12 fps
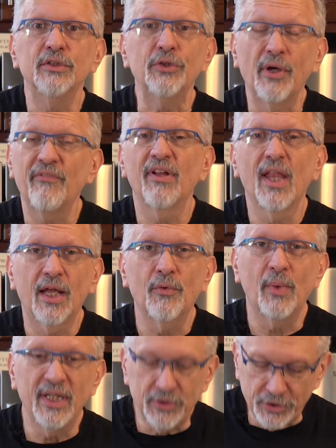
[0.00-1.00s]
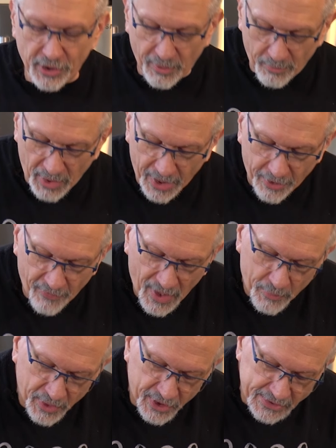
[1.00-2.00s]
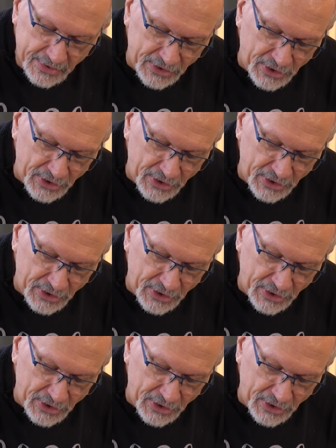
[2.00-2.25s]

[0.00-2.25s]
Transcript: So you have a lot of ways you can play around with this